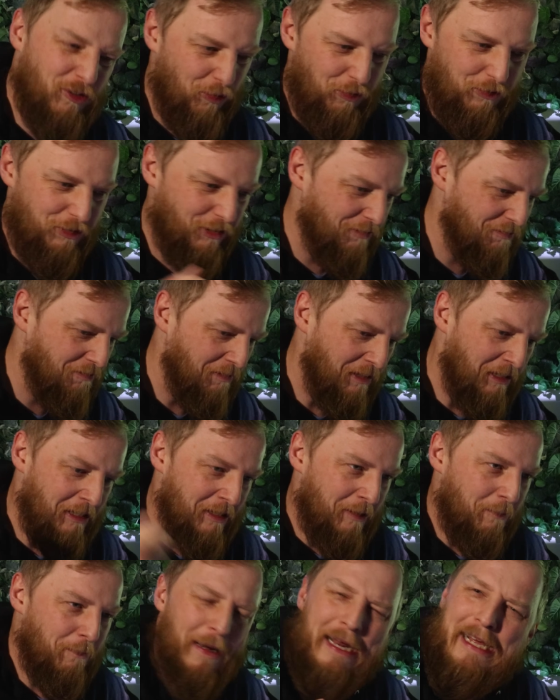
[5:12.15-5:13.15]
sort of
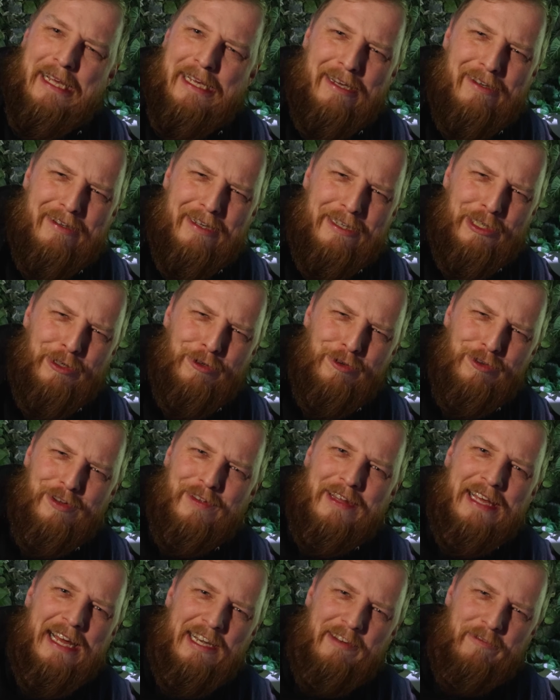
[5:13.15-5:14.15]
blankets they use at
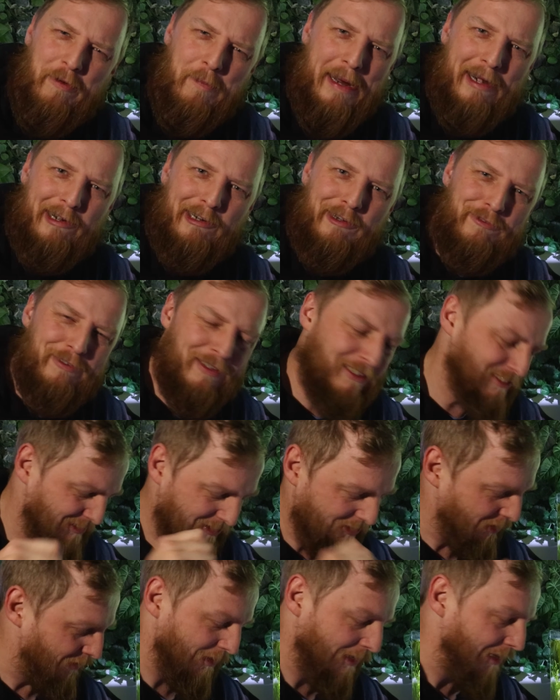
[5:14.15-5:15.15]
the end of a marathon.
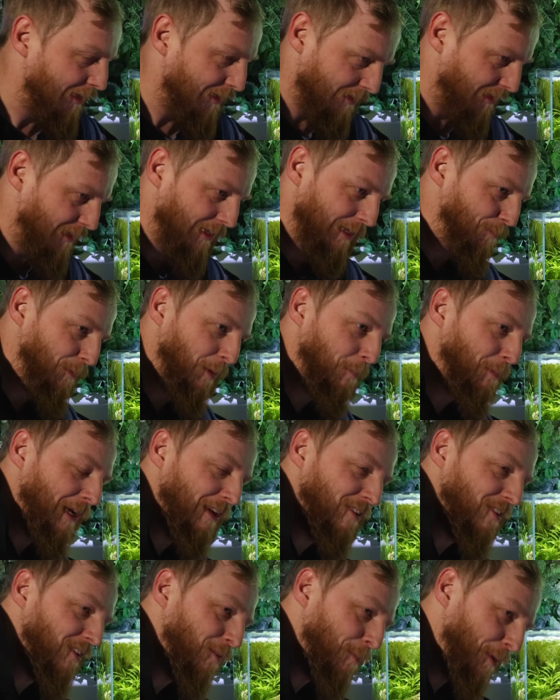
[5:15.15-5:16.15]
Not that I'm the
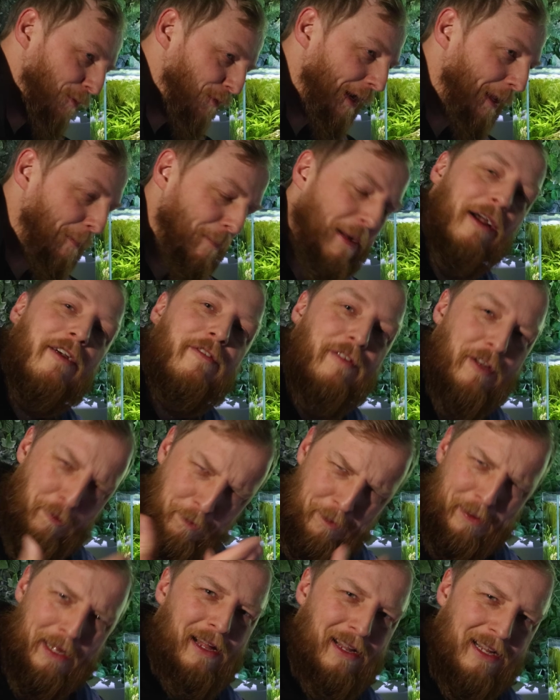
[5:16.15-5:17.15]
person to be running marathons,
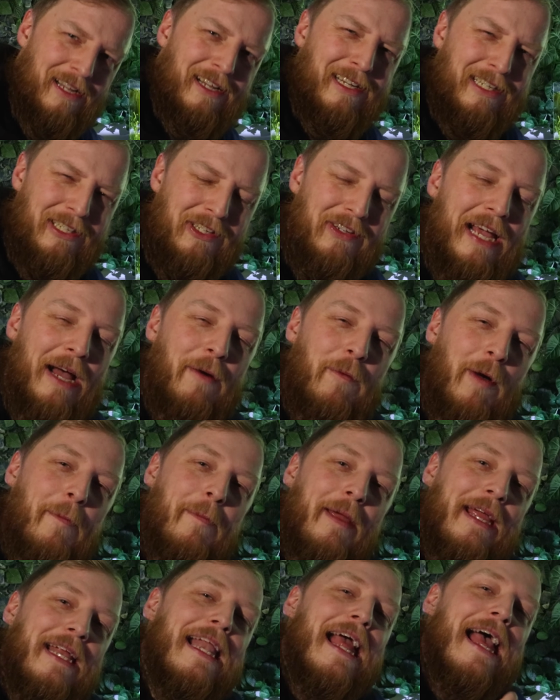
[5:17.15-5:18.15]
but you get what
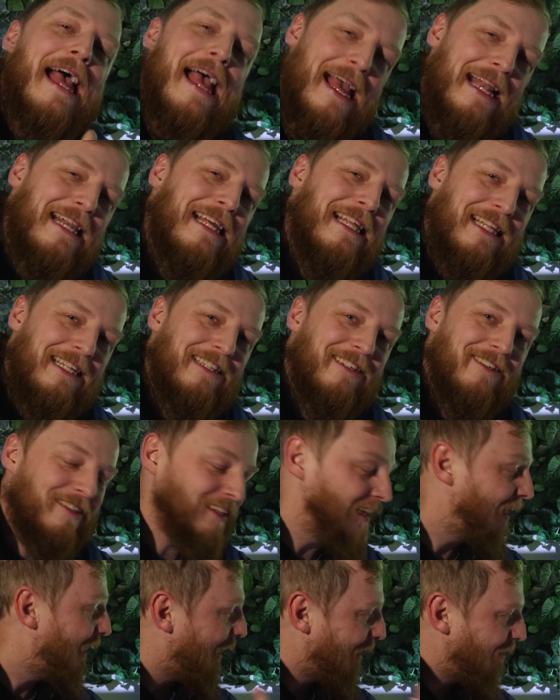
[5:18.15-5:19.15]
I mean. Anything that's
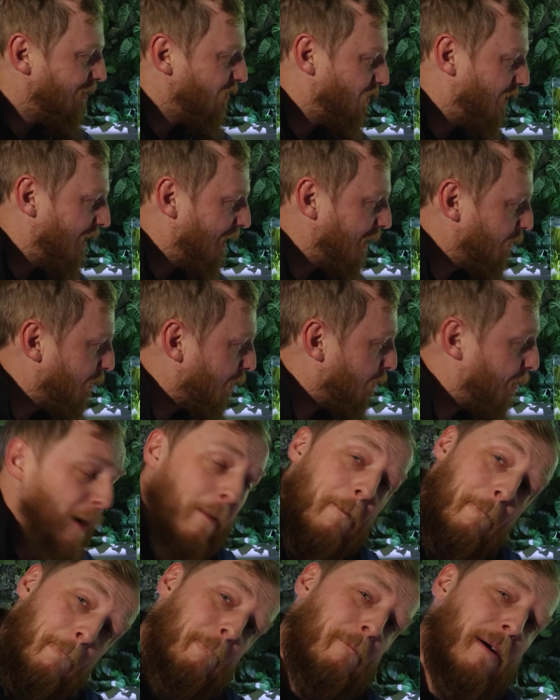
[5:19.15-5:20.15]
going to insulate your
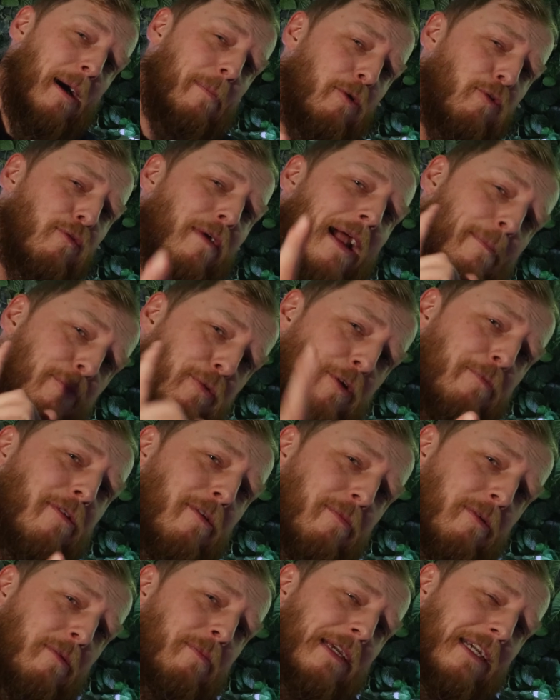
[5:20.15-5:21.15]
aquarium. Bubble wrap would
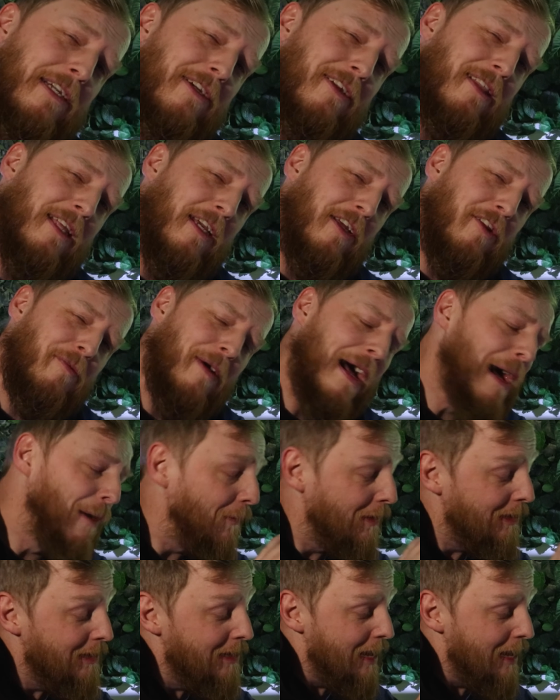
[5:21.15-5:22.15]
probably be a good thing as well.